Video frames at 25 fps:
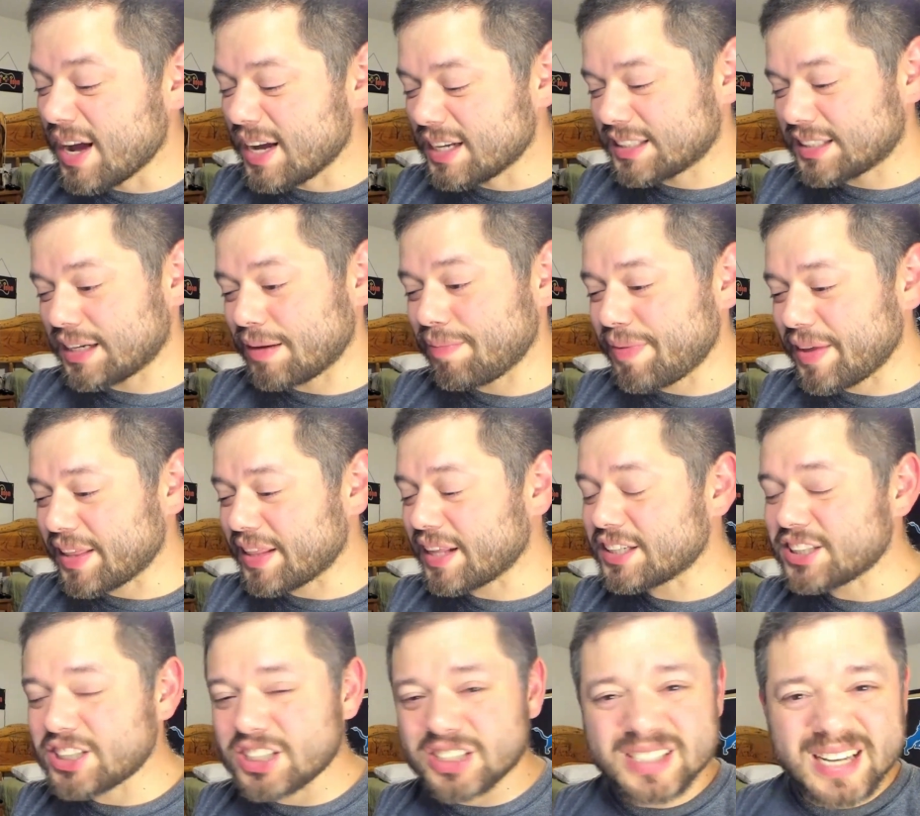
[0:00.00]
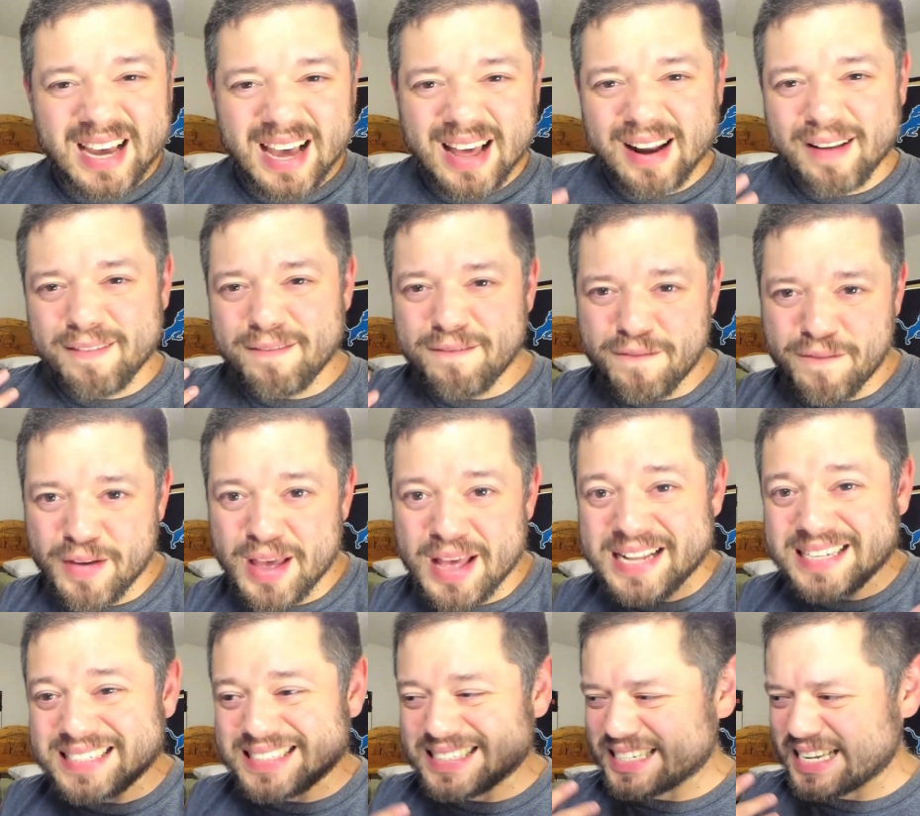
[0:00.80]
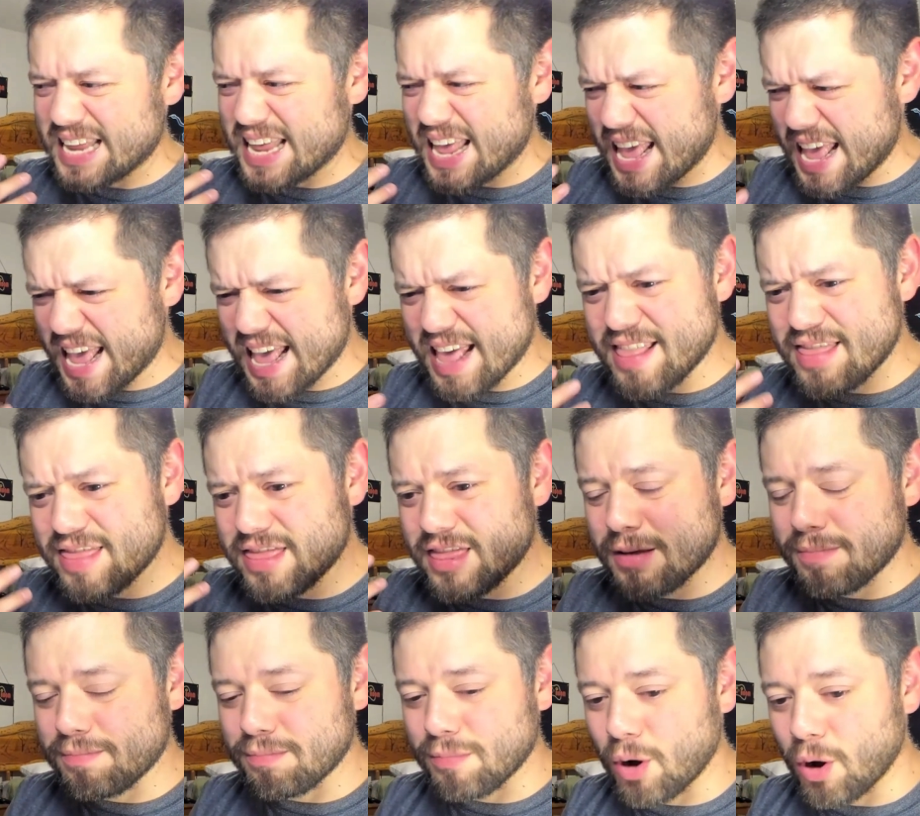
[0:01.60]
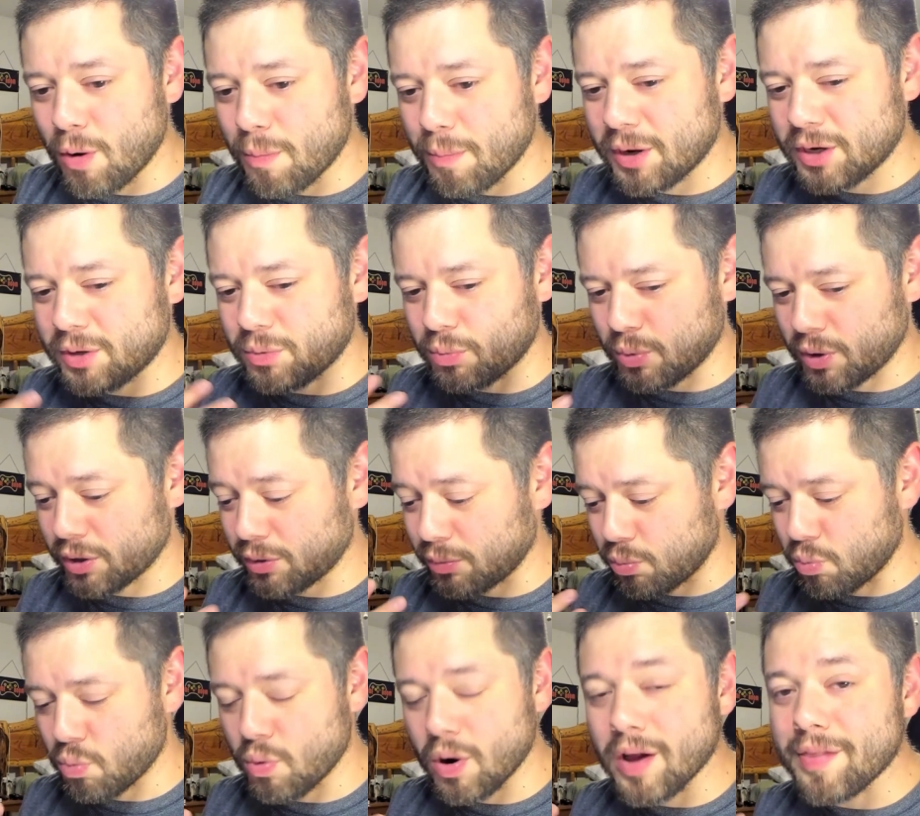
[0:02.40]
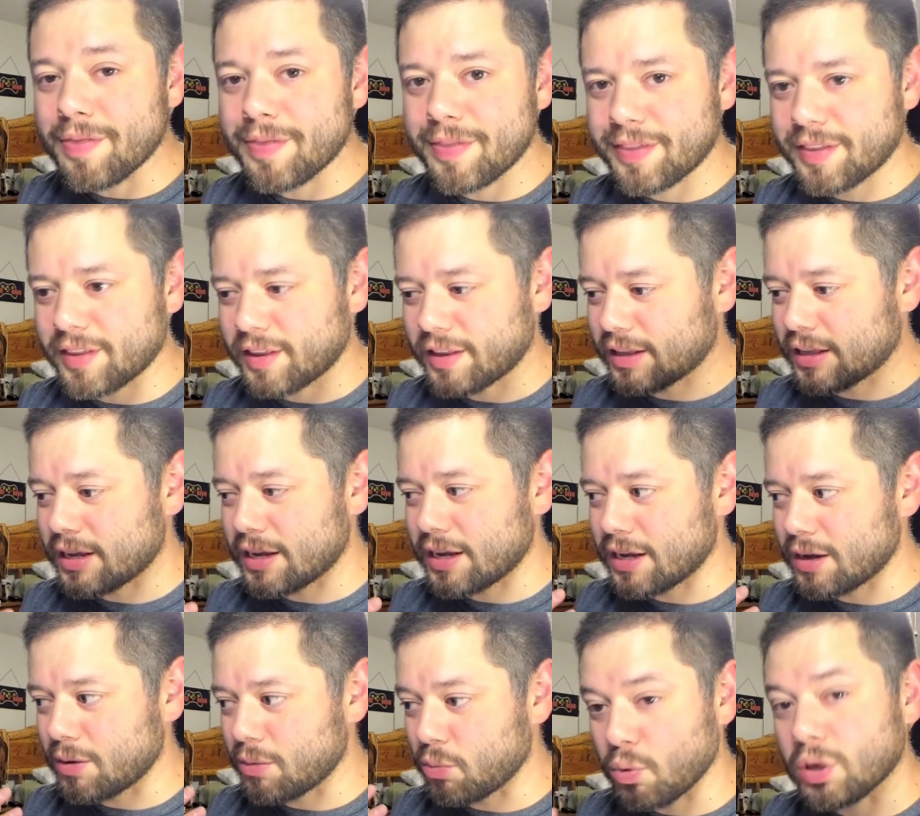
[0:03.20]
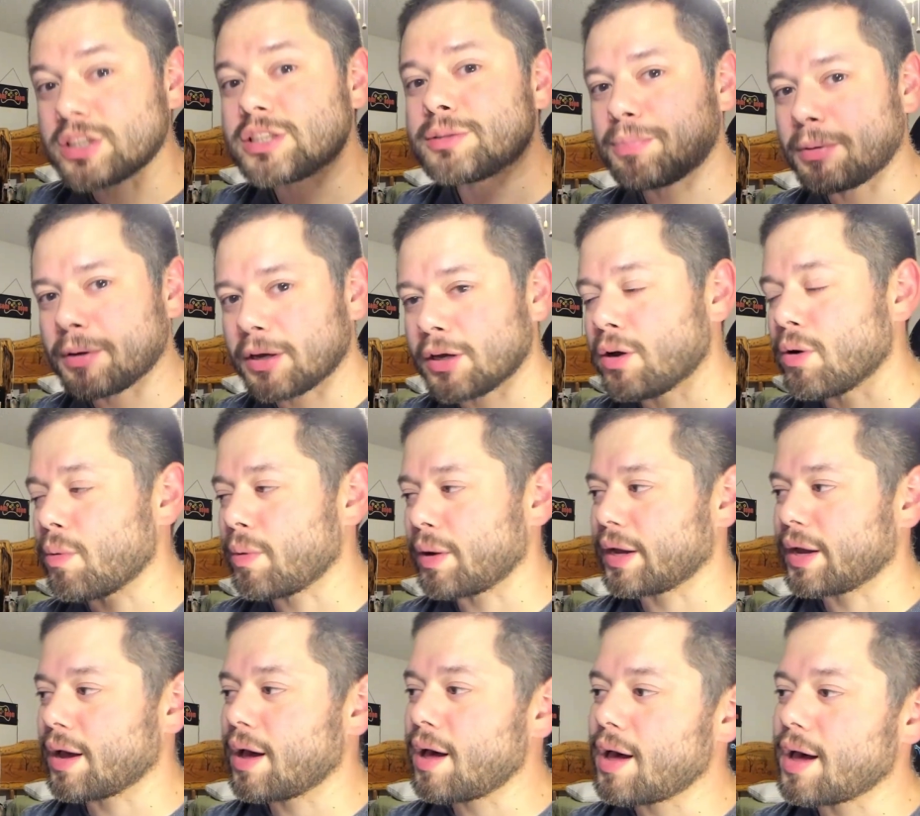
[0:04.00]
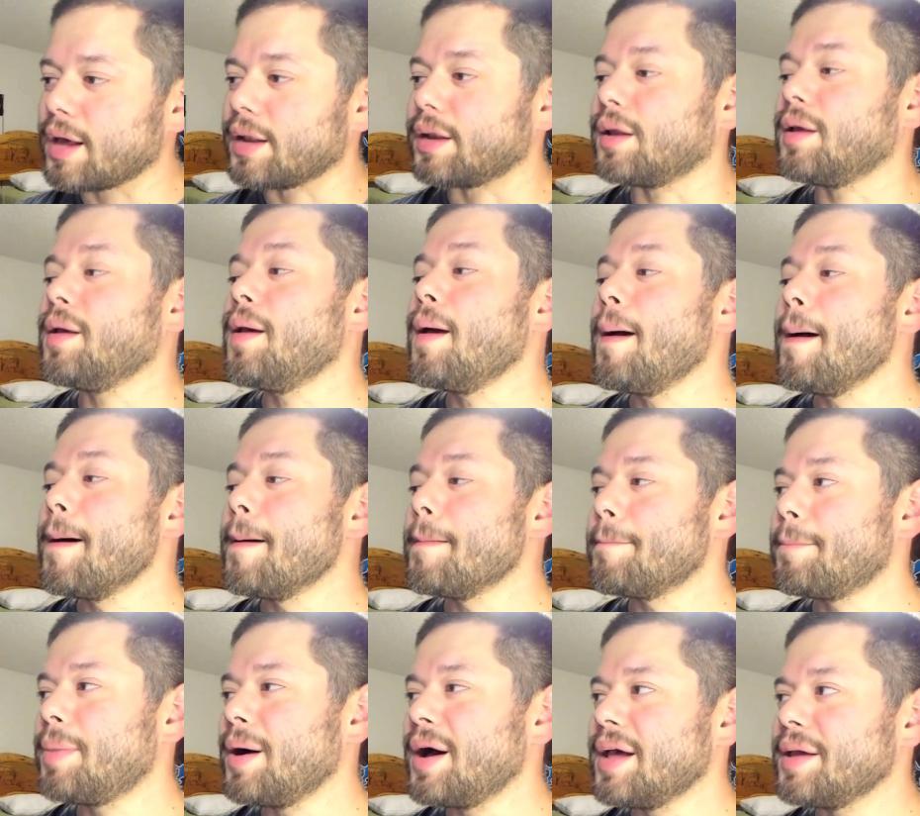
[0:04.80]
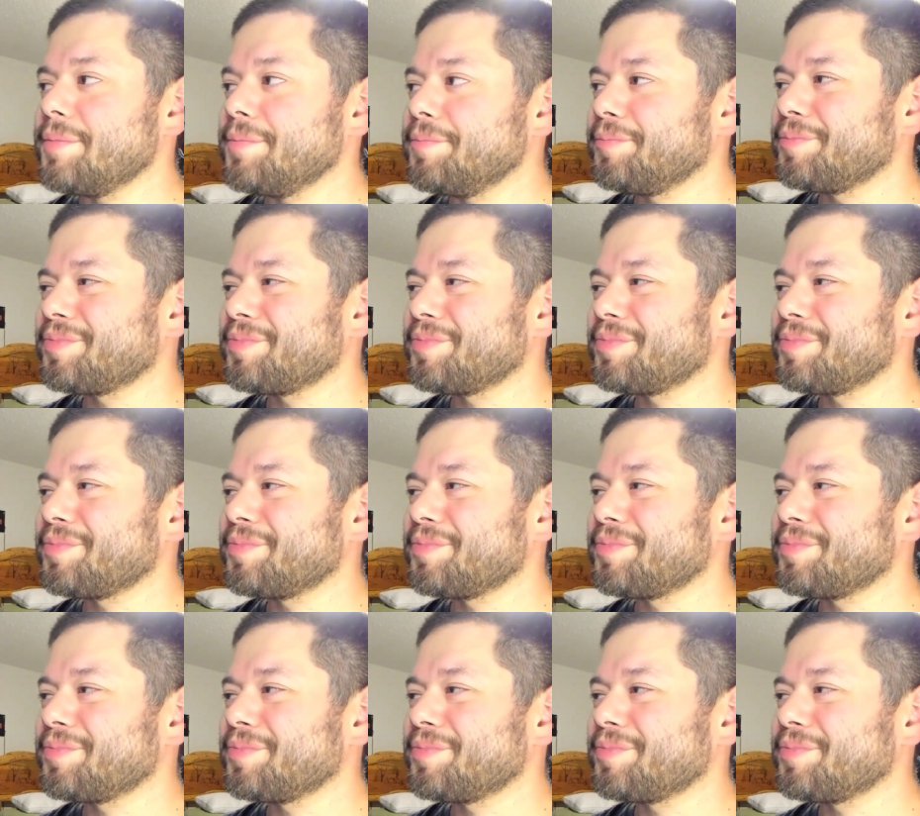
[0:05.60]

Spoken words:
Something that just kind of fits in the moment with what's been going on. But